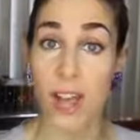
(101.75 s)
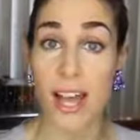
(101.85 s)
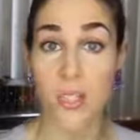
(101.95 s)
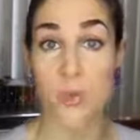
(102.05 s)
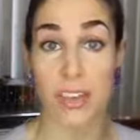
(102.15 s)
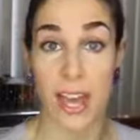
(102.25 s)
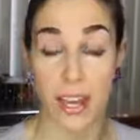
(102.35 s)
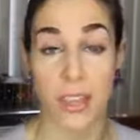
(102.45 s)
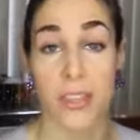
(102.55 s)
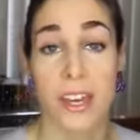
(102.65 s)
As with
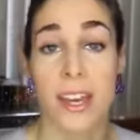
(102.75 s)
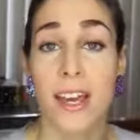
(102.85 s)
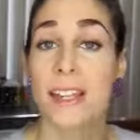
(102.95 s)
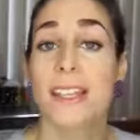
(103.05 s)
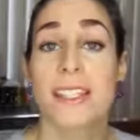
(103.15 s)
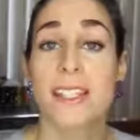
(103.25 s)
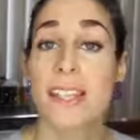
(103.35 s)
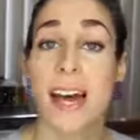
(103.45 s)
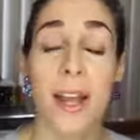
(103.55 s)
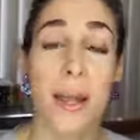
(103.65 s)
anything, this is
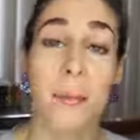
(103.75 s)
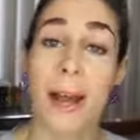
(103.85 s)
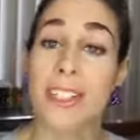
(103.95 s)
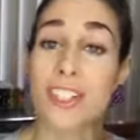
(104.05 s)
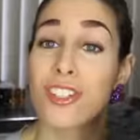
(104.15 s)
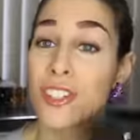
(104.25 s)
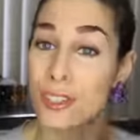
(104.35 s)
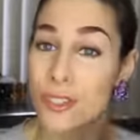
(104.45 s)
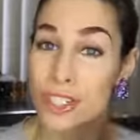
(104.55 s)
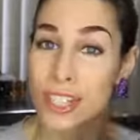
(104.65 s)
not a magic
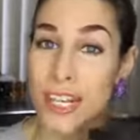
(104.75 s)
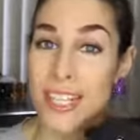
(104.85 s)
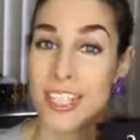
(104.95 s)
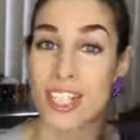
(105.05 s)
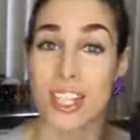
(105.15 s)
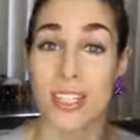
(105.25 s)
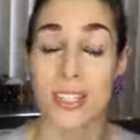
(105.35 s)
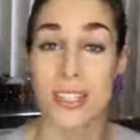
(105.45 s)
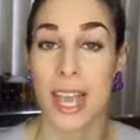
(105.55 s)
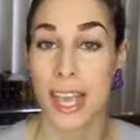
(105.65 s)
solution, it's
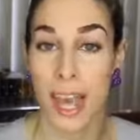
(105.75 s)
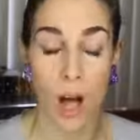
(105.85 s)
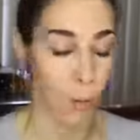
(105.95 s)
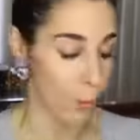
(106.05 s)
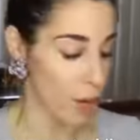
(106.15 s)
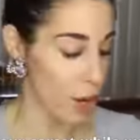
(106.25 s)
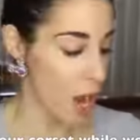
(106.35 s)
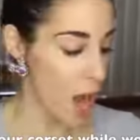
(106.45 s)
just a helper.